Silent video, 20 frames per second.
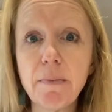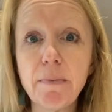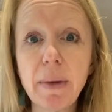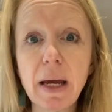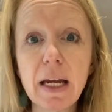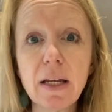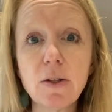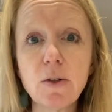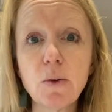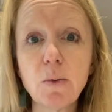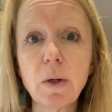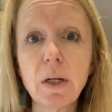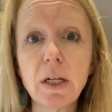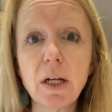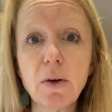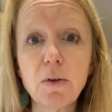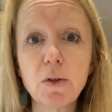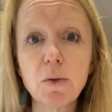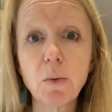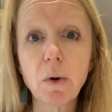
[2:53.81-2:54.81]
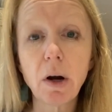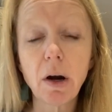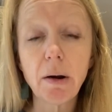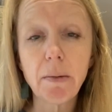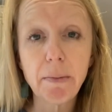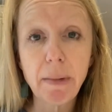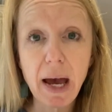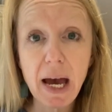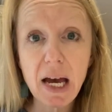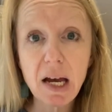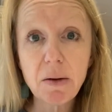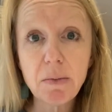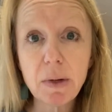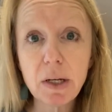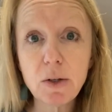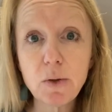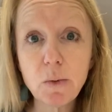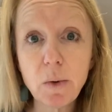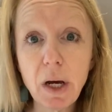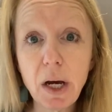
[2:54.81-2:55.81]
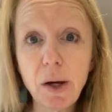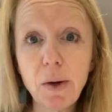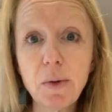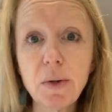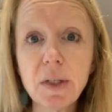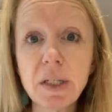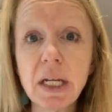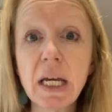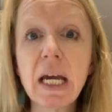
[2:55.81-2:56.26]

Mantle we know is where our magma dwells.